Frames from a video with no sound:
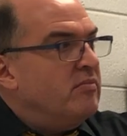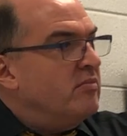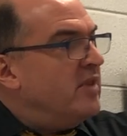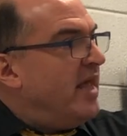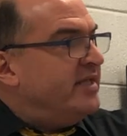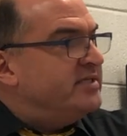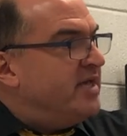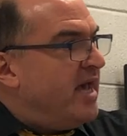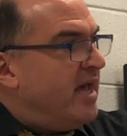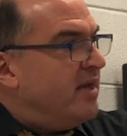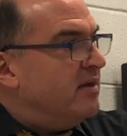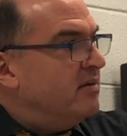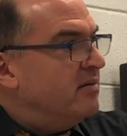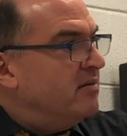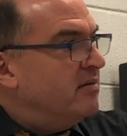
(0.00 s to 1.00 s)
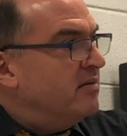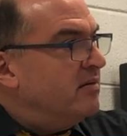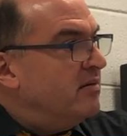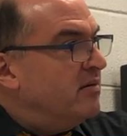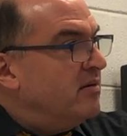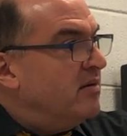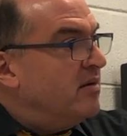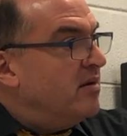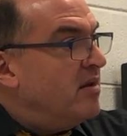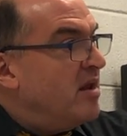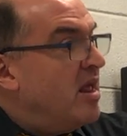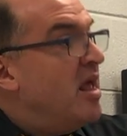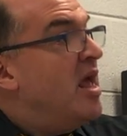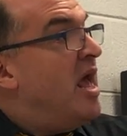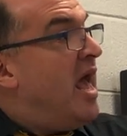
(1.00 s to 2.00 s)
That's it.
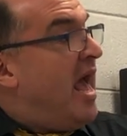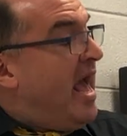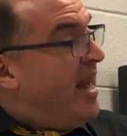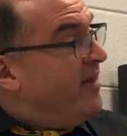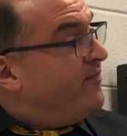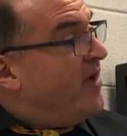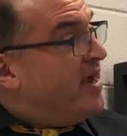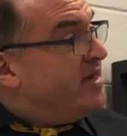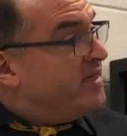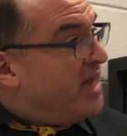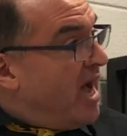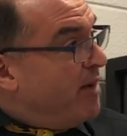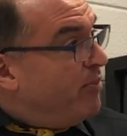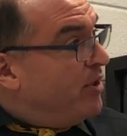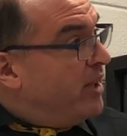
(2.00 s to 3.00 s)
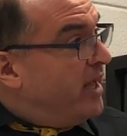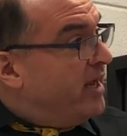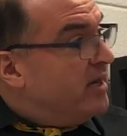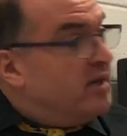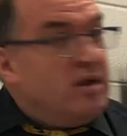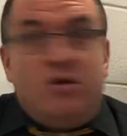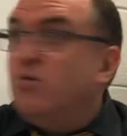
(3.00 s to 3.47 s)
And if I double it,